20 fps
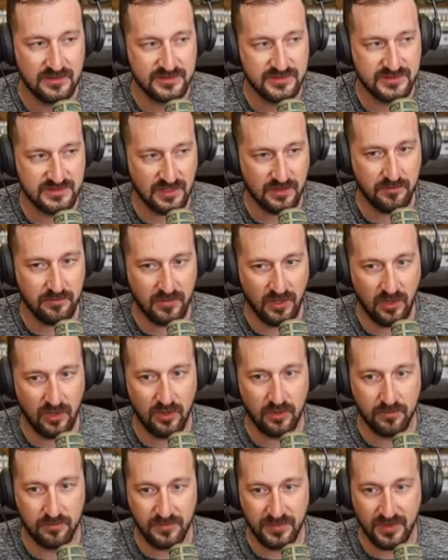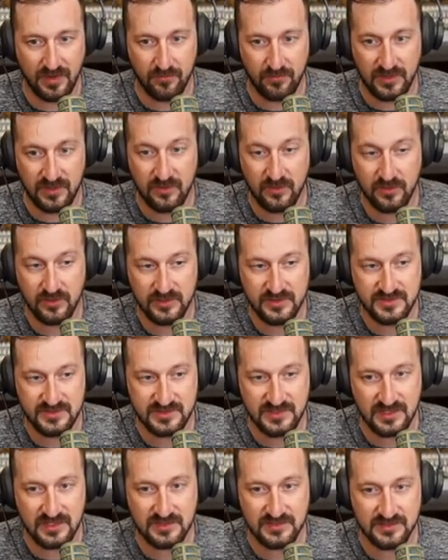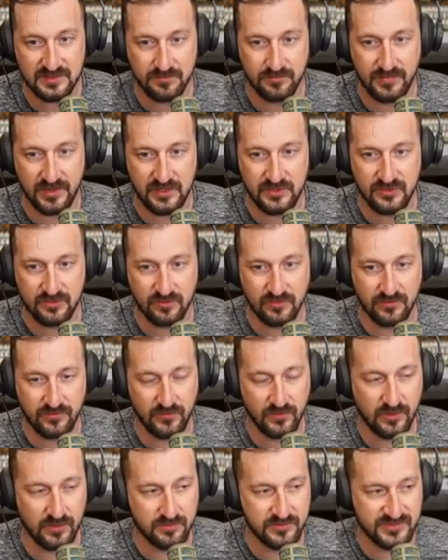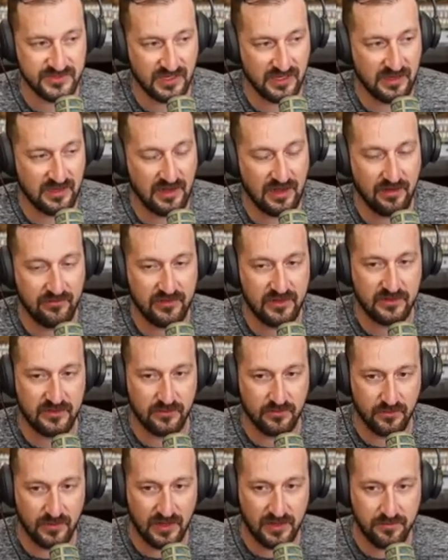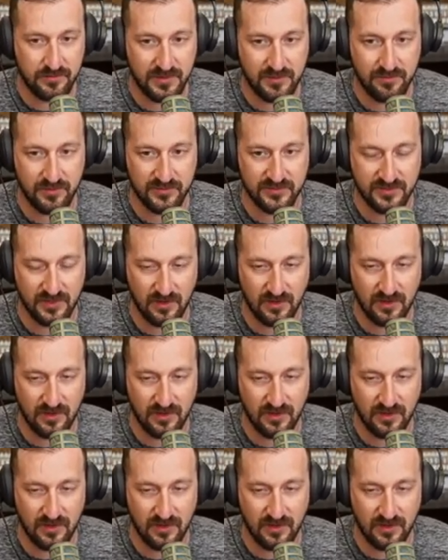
some hope that we could see some major reforms, and having the right people